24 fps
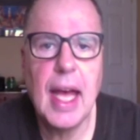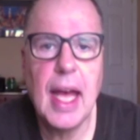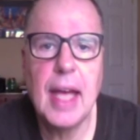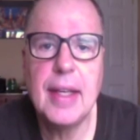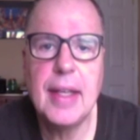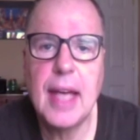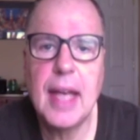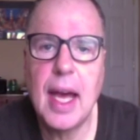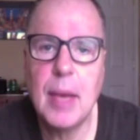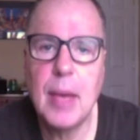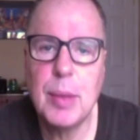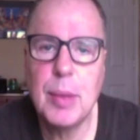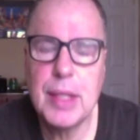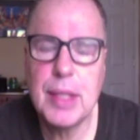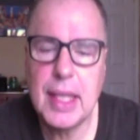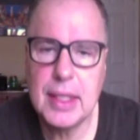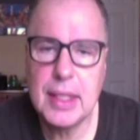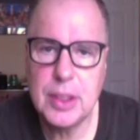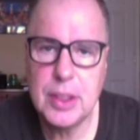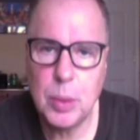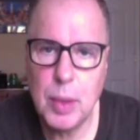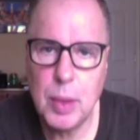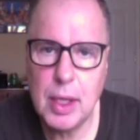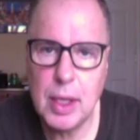and I would like
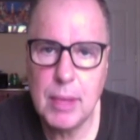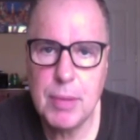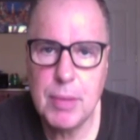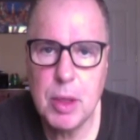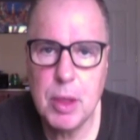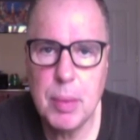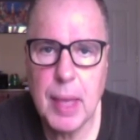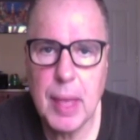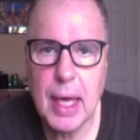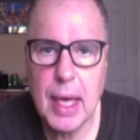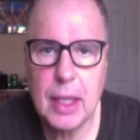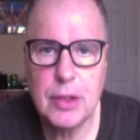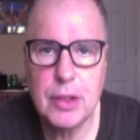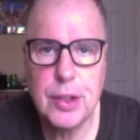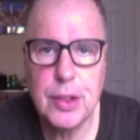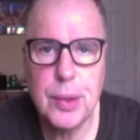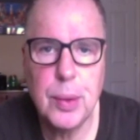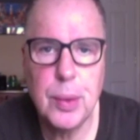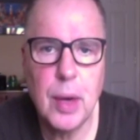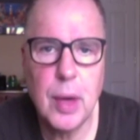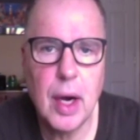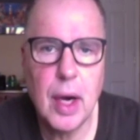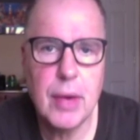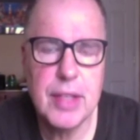to welcome you back
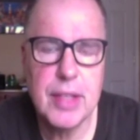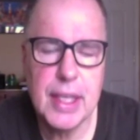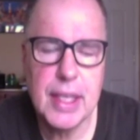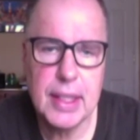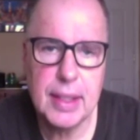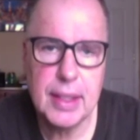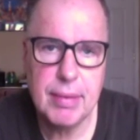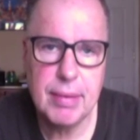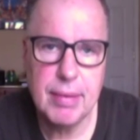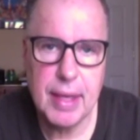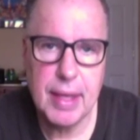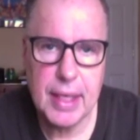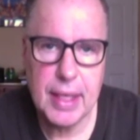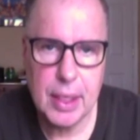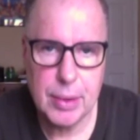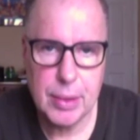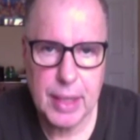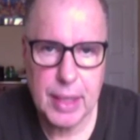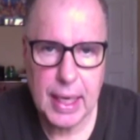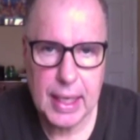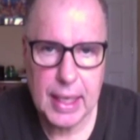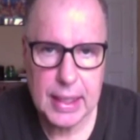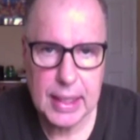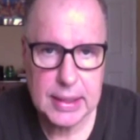to our daily
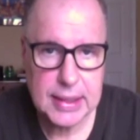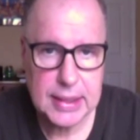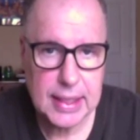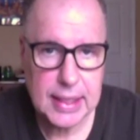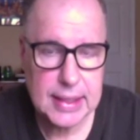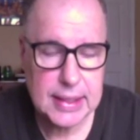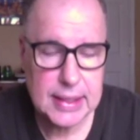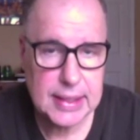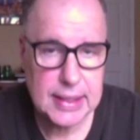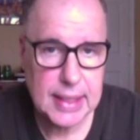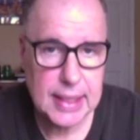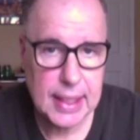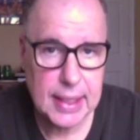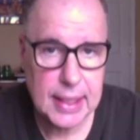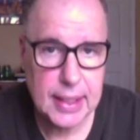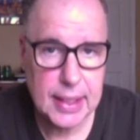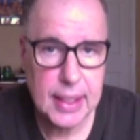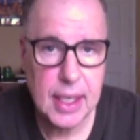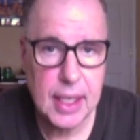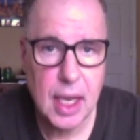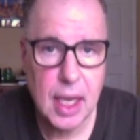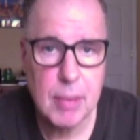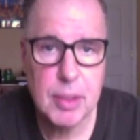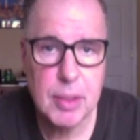videocast. And
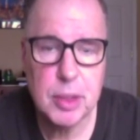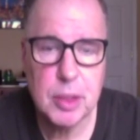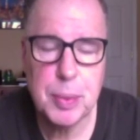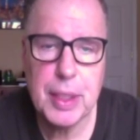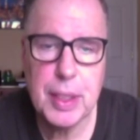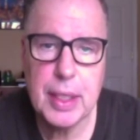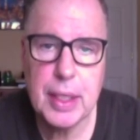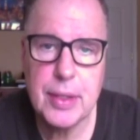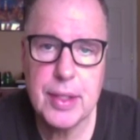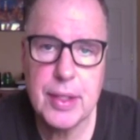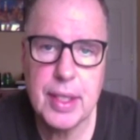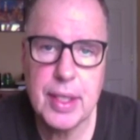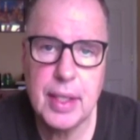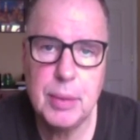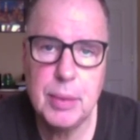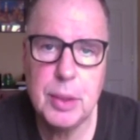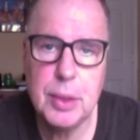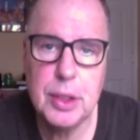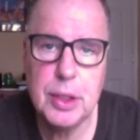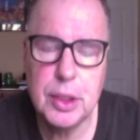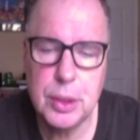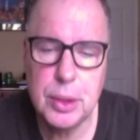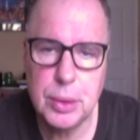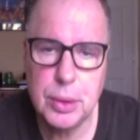sadly, I must begin today
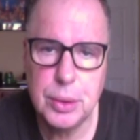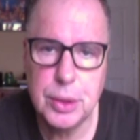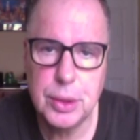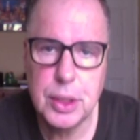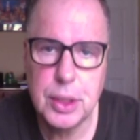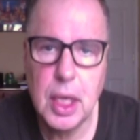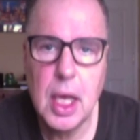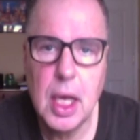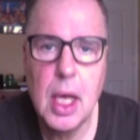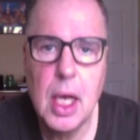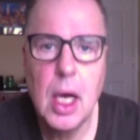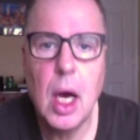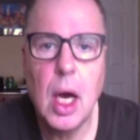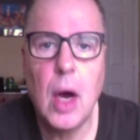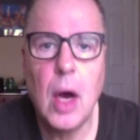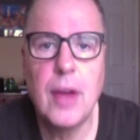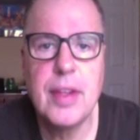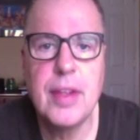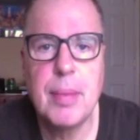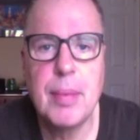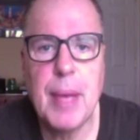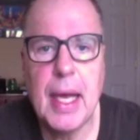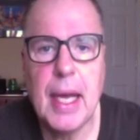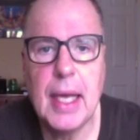with news
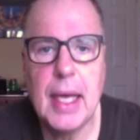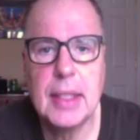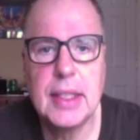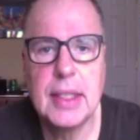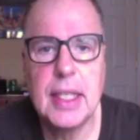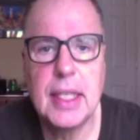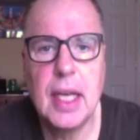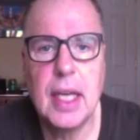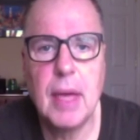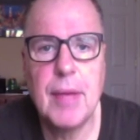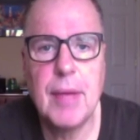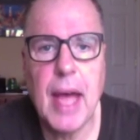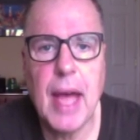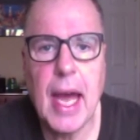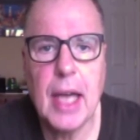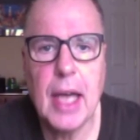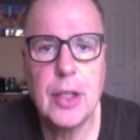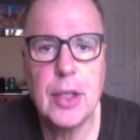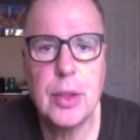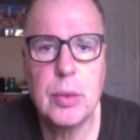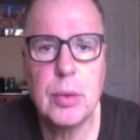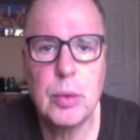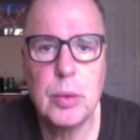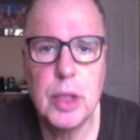on the passing of
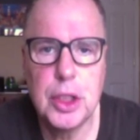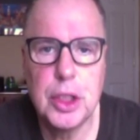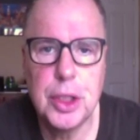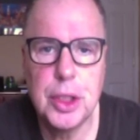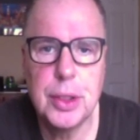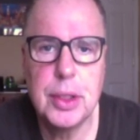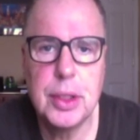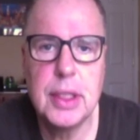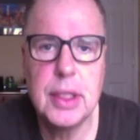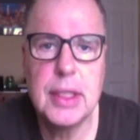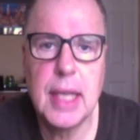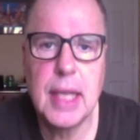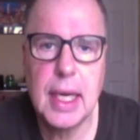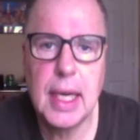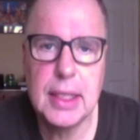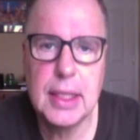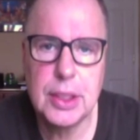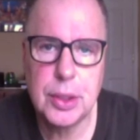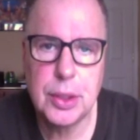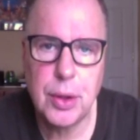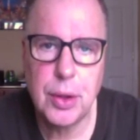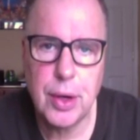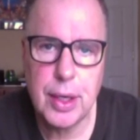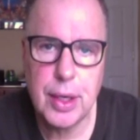actor Richard
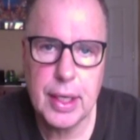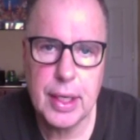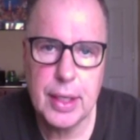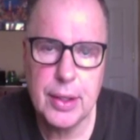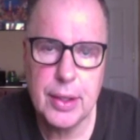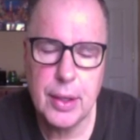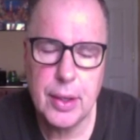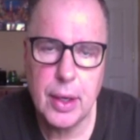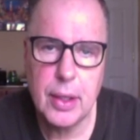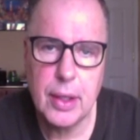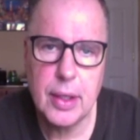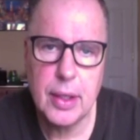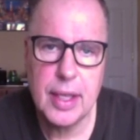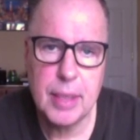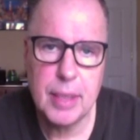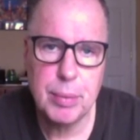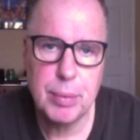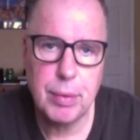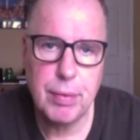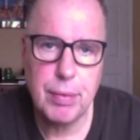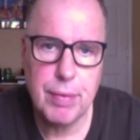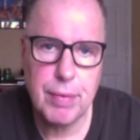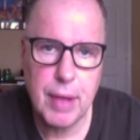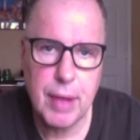Dysart. He died on
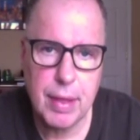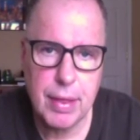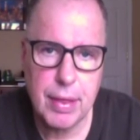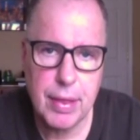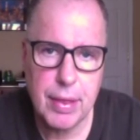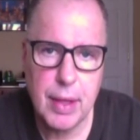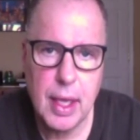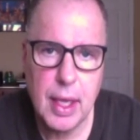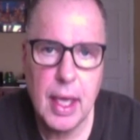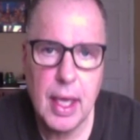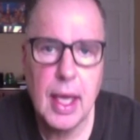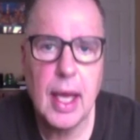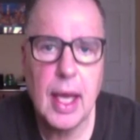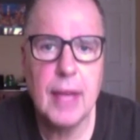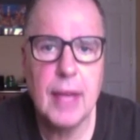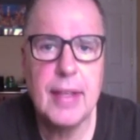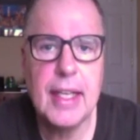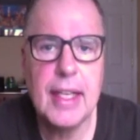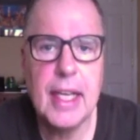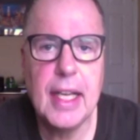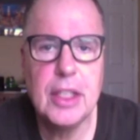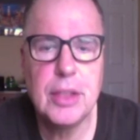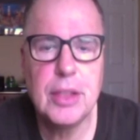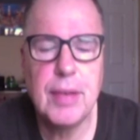April 5th at
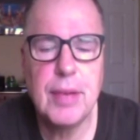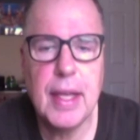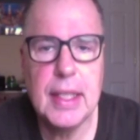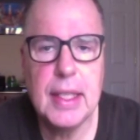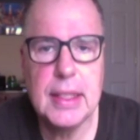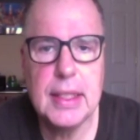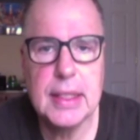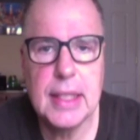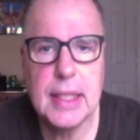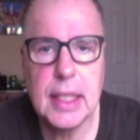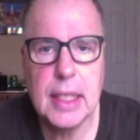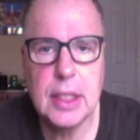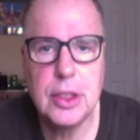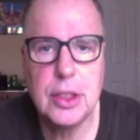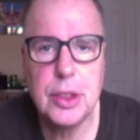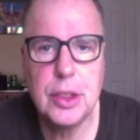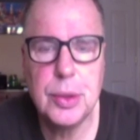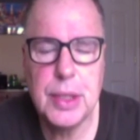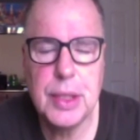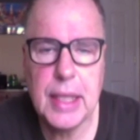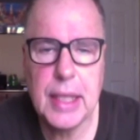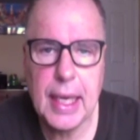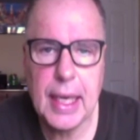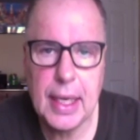the age of 86
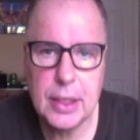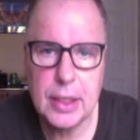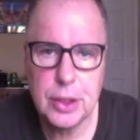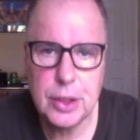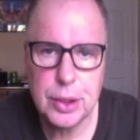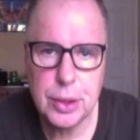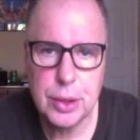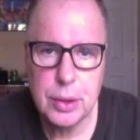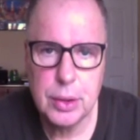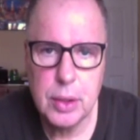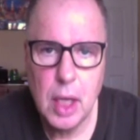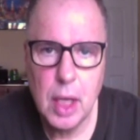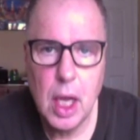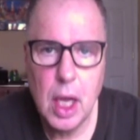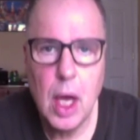due to cancer.